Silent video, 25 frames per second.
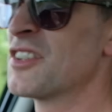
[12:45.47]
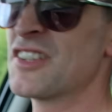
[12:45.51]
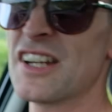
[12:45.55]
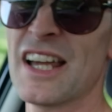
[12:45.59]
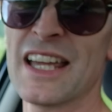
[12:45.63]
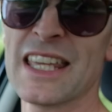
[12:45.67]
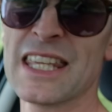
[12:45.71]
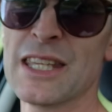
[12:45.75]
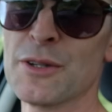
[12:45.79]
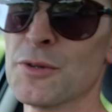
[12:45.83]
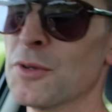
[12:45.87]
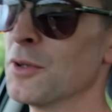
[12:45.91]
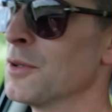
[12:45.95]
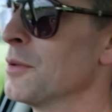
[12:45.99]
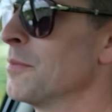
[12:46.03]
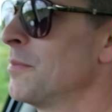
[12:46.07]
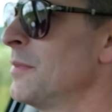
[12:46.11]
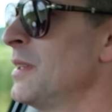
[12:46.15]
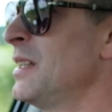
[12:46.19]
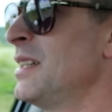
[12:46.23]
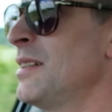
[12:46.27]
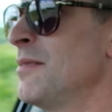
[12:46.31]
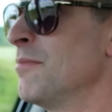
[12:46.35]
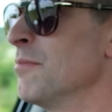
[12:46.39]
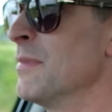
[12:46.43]
Jaguar or
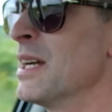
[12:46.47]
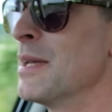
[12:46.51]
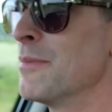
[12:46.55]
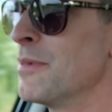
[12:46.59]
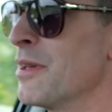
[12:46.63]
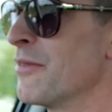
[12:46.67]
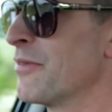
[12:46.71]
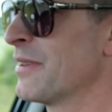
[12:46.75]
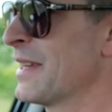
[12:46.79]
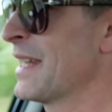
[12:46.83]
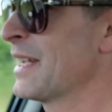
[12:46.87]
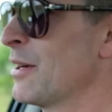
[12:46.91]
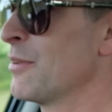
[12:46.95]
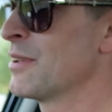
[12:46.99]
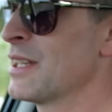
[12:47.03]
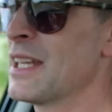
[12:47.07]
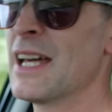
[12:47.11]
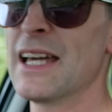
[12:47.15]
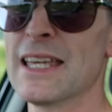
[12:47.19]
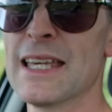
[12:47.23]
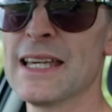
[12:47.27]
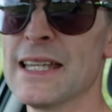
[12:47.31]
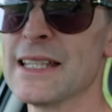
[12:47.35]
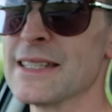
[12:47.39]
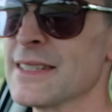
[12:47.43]
maybe even the Audi
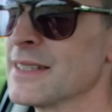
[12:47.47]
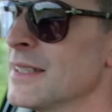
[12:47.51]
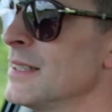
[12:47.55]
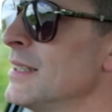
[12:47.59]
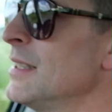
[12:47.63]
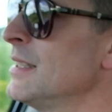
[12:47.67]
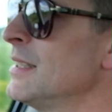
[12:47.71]
A8.